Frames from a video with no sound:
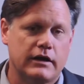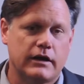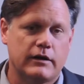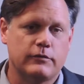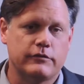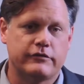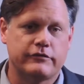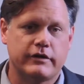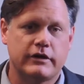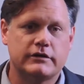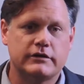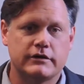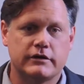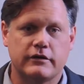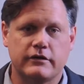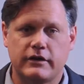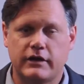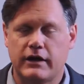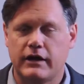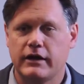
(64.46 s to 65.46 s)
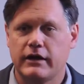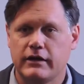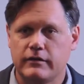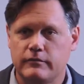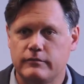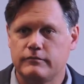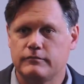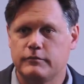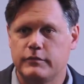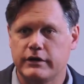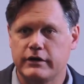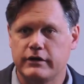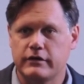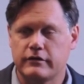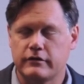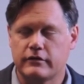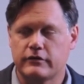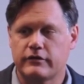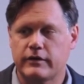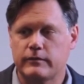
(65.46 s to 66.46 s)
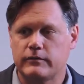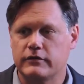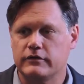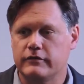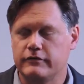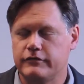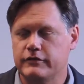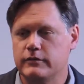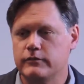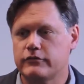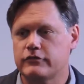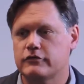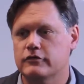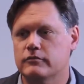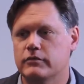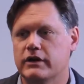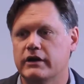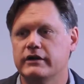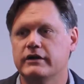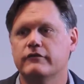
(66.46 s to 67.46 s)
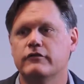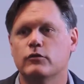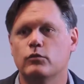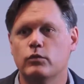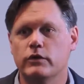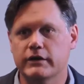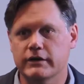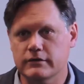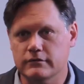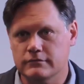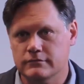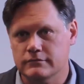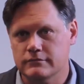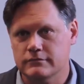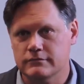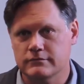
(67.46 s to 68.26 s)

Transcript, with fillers: And I was telling her that I had been accepted to film school, but I never went.